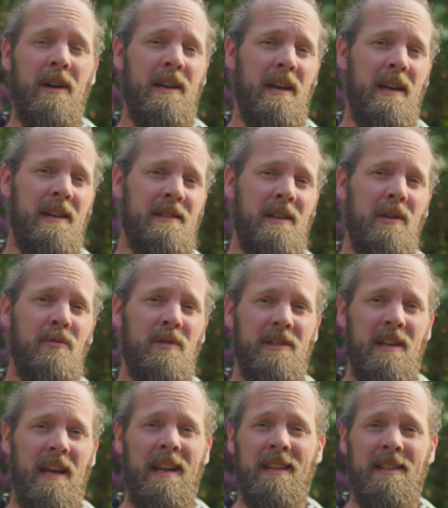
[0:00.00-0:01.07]
as I was
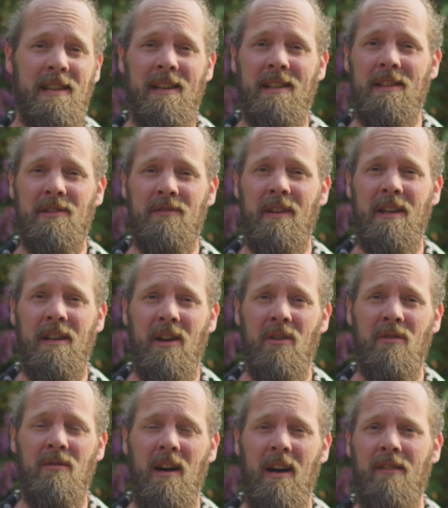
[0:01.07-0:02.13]
editing this
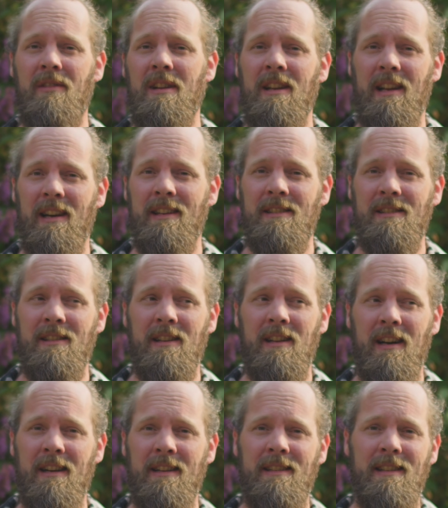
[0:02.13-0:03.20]
video, I realized that
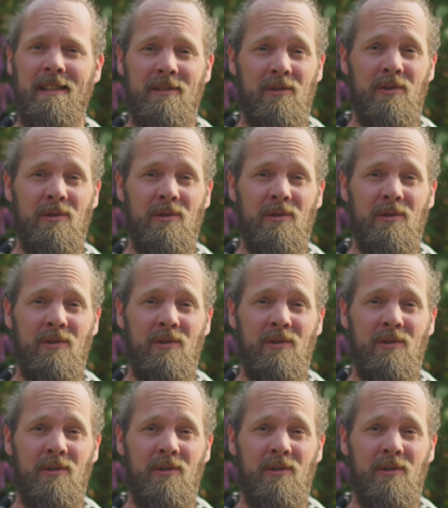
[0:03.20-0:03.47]
I didn't